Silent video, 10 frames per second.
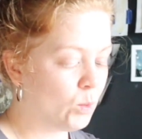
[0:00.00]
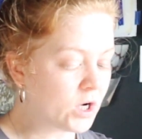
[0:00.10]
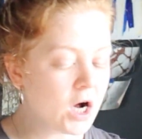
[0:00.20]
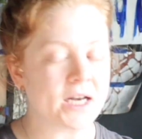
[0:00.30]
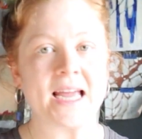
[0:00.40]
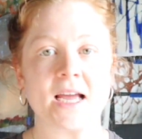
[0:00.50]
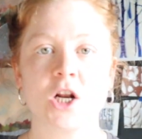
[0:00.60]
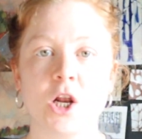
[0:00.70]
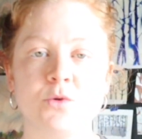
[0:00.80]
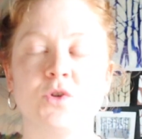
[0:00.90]
would kind of get
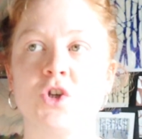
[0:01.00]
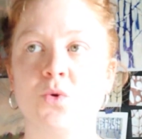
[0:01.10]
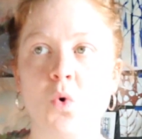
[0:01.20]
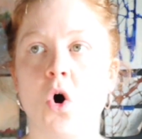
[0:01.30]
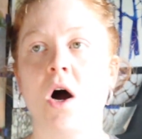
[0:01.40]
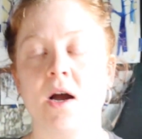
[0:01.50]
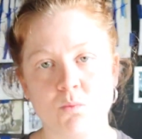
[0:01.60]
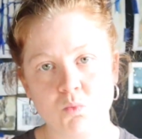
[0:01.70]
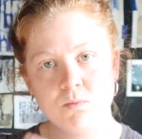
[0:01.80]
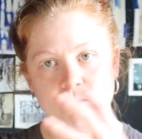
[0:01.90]
close to what I
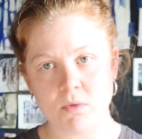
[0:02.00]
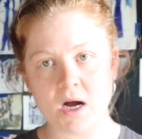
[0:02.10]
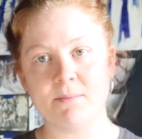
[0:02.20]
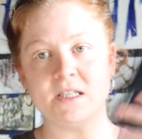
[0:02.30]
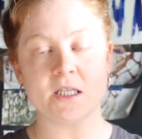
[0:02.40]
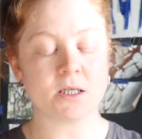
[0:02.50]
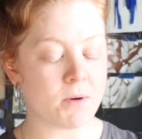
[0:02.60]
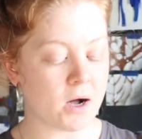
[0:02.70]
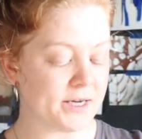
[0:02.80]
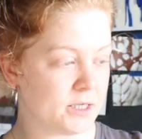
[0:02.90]
am
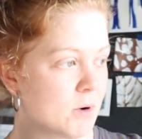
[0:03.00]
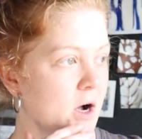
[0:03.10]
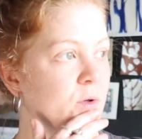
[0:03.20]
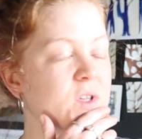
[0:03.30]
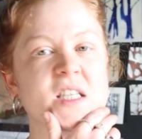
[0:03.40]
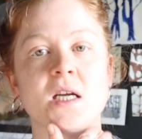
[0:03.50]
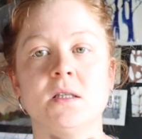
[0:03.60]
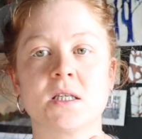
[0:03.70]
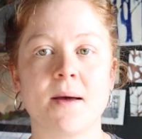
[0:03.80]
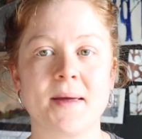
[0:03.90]
inspired by. The
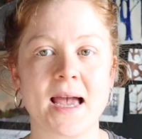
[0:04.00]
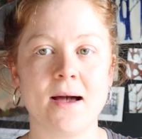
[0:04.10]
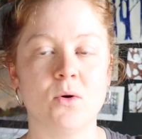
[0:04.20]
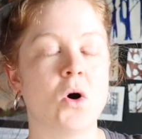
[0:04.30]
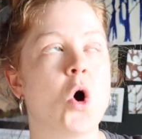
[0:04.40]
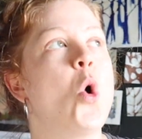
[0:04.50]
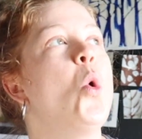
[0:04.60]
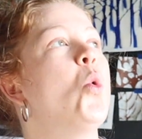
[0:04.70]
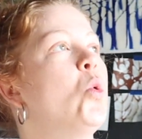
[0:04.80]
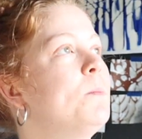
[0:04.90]
sun's coming out.
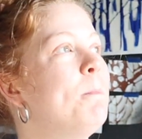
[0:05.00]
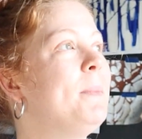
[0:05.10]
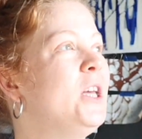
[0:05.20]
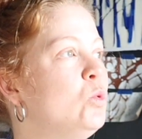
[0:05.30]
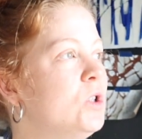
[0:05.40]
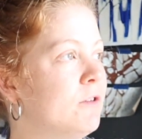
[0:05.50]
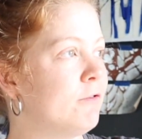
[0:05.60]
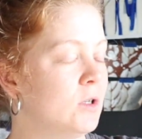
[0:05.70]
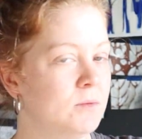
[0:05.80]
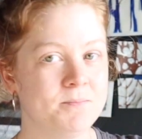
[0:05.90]
Oh,
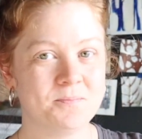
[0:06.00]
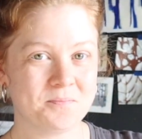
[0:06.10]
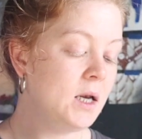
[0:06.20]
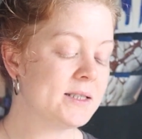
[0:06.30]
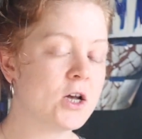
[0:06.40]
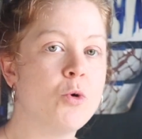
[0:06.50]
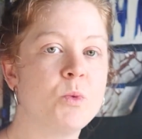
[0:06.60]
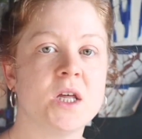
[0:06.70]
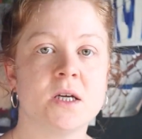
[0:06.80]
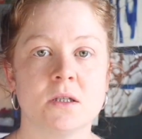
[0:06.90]
beautiful. Let's get on
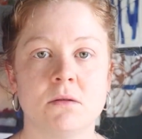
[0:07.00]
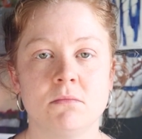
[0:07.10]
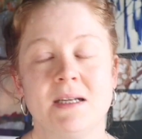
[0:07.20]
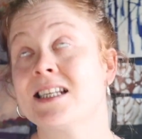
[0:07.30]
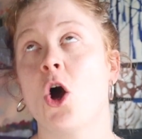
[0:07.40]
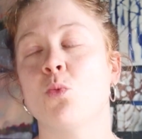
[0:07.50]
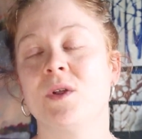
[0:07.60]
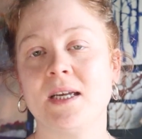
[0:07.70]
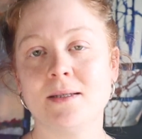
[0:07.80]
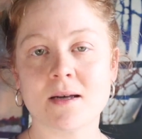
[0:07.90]
with this. Let's get on
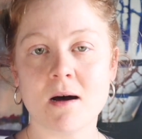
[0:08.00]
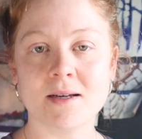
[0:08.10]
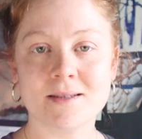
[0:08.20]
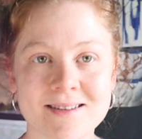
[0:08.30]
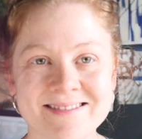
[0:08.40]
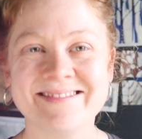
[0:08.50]
with these guys.